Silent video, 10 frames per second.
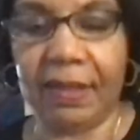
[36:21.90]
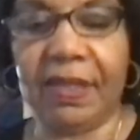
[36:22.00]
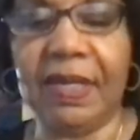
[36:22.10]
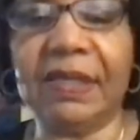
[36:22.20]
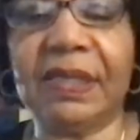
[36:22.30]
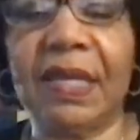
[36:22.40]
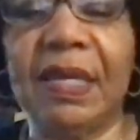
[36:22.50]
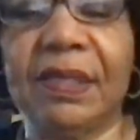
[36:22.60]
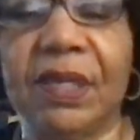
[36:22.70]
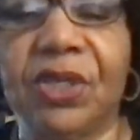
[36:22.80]
This
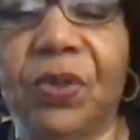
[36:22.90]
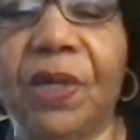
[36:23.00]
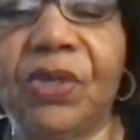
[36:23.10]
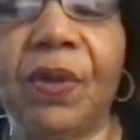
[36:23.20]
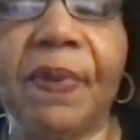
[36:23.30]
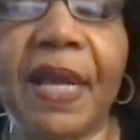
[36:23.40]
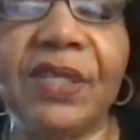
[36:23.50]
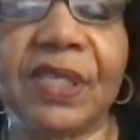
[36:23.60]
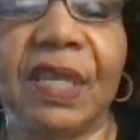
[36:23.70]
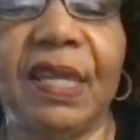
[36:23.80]
isn't Shweshwe, but I
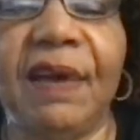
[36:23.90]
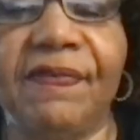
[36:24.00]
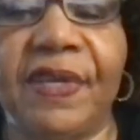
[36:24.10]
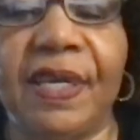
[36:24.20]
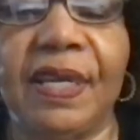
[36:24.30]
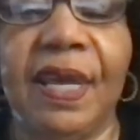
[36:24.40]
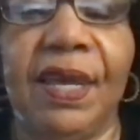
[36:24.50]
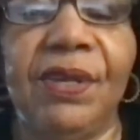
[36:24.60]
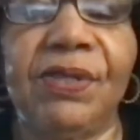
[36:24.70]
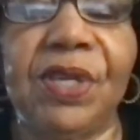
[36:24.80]
just loved it.
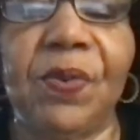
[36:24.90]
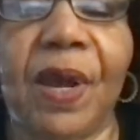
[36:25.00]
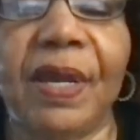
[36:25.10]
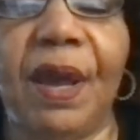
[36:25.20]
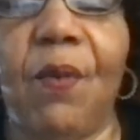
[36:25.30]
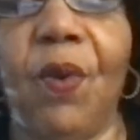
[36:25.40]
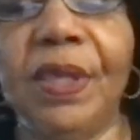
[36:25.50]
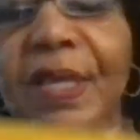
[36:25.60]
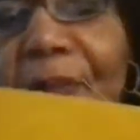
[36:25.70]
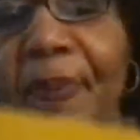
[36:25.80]
You see where I cut
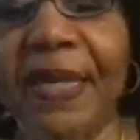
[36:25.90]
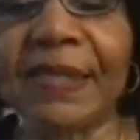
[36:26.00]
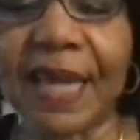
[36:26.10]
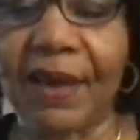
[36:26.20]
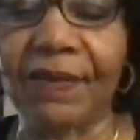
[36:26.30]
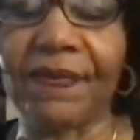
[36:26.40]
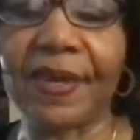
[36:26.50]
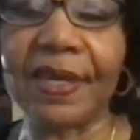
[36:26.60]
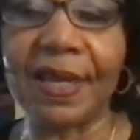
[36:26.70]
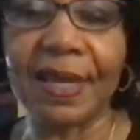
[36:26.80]
one little piece out of
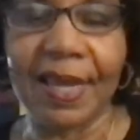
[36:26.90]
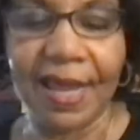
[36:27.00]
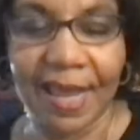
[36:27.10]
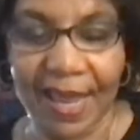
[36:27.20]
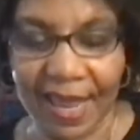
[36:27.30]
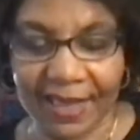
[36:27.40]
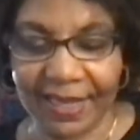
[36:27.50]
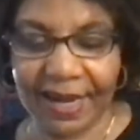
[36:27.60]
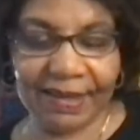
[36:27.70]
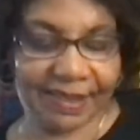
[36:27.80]
it, and
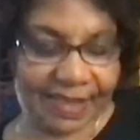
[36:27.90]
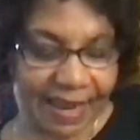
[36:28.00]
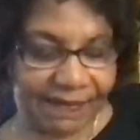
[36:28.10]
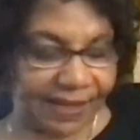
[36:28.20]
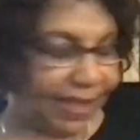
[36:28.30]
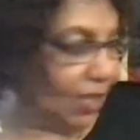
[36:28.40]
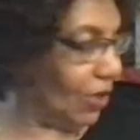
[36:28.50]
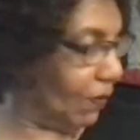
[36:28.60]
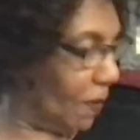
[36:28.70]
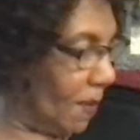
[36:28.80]
then I saved it. These
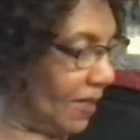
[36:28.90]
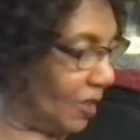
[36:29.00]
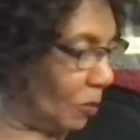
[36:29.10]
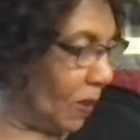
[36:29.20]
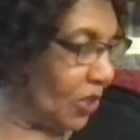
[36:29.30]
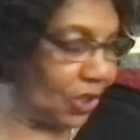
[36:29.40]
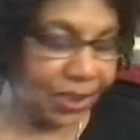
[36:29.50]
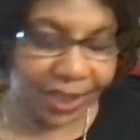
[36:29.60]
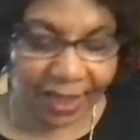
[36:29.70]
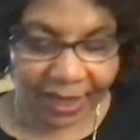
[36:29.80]
are for my
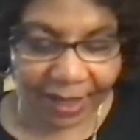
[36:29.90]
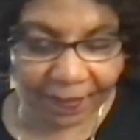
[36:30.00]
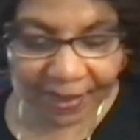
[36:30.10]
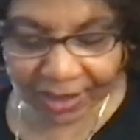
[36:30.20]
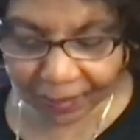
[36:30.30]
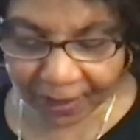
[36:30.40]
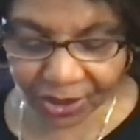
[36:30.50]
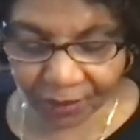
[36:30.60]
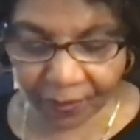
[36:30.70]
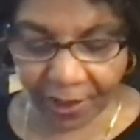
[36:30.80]
special
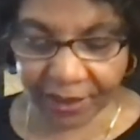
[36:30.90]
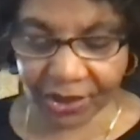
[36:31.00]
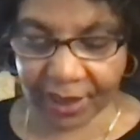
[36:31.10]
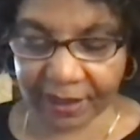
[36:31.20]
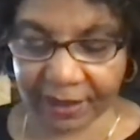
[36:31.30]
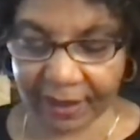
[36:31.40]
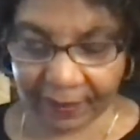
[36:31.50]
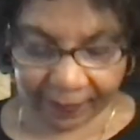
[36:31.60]
projects.